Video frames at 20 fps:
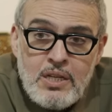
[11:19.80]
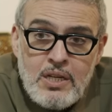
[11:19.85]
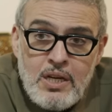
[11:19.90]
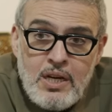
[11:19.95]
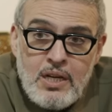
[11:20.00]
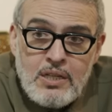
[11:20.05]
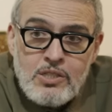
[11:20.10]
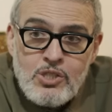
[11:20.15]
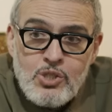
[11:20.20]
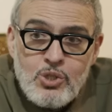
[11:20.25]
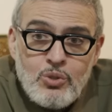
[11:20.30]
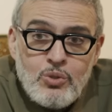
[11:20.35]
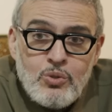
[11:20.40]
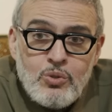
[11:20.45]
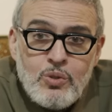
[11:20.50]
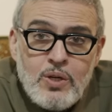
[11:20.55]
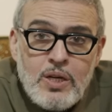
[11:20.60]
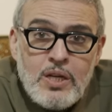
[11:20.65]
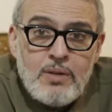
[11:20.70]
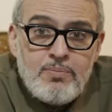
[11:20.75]
And
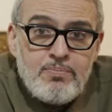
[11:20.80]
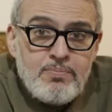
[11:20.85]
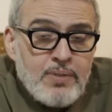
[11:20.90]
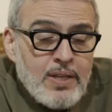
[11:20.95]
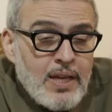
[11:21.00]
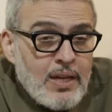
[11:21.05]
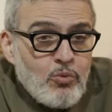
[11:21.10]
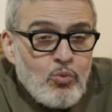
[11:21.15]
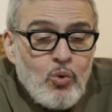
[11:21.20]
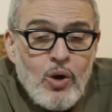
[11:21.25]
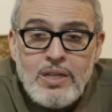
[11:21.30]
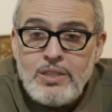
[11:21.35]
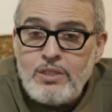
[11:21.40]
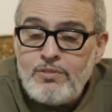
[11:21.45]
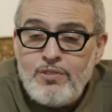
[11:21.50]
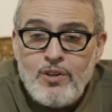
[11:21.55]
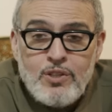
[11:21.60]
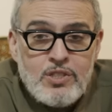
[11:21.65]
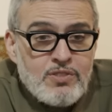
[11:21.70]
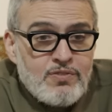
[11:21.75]
so, and white
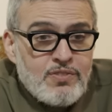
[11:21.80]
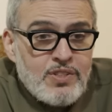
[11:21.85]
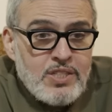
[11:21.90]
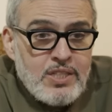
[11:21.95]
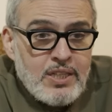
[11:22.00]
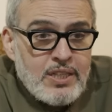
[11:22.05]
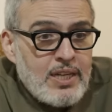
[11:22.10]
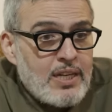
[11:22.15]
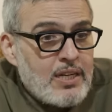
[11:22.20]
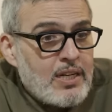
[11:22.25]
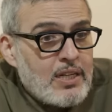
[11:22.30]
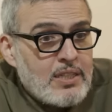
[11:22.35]
phosphorus again,